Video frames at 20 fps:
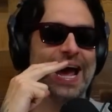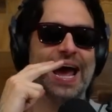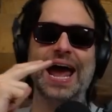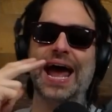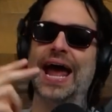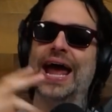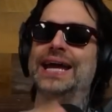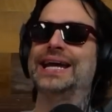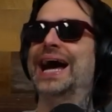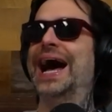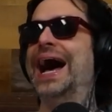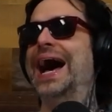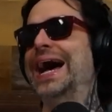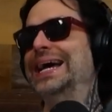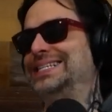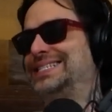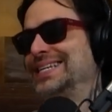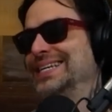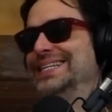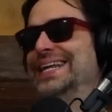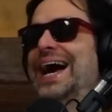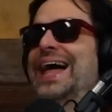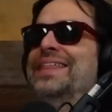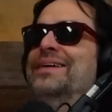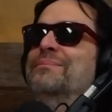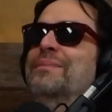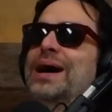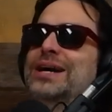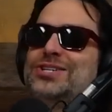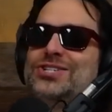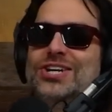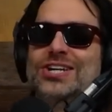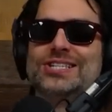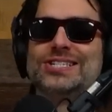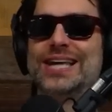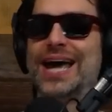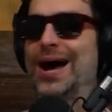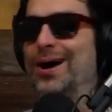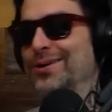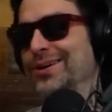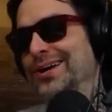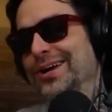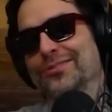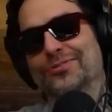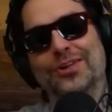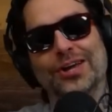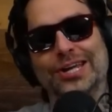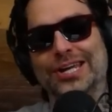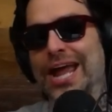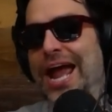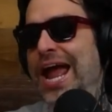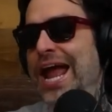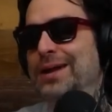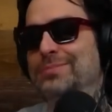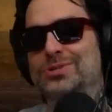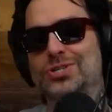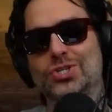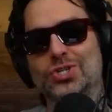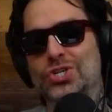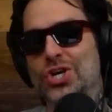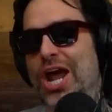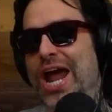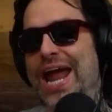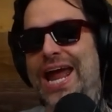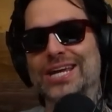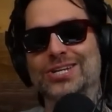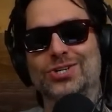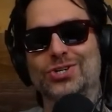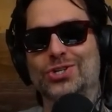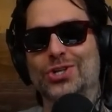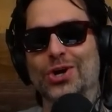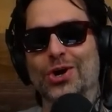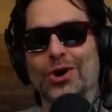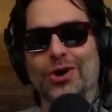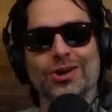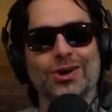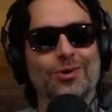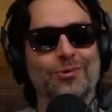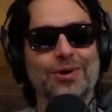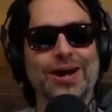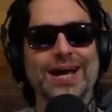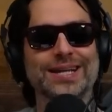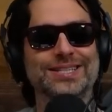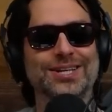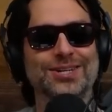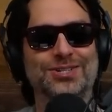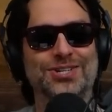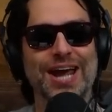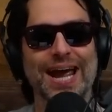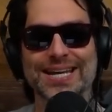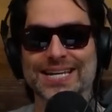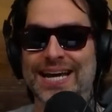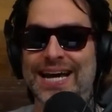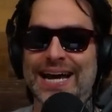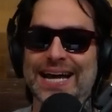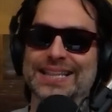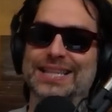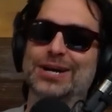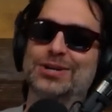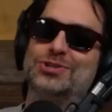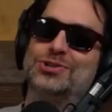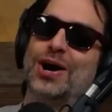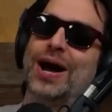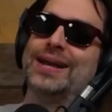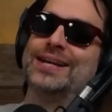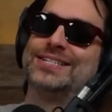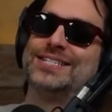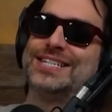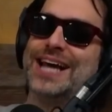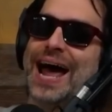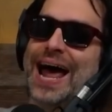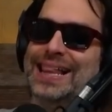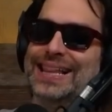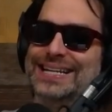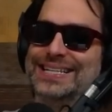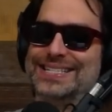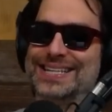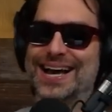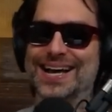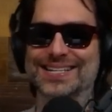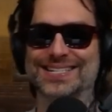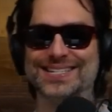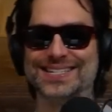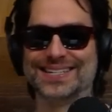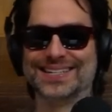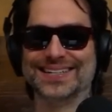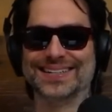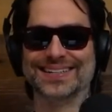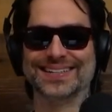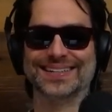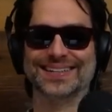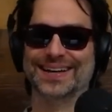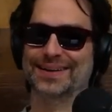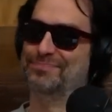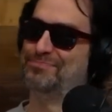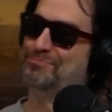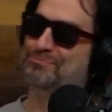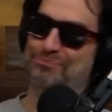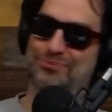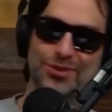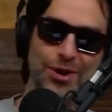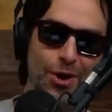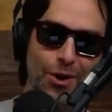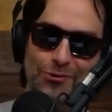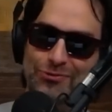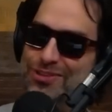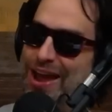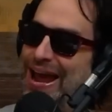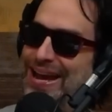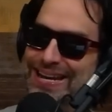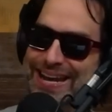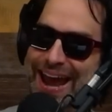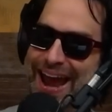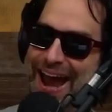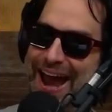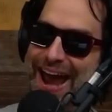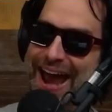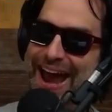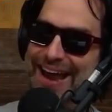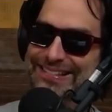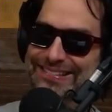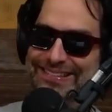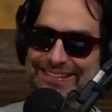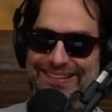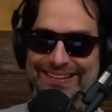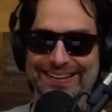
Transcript: hey guys, now that my shit's out, the game's changed, dude. We had to change. They're trying to silence us. Dude, they can't.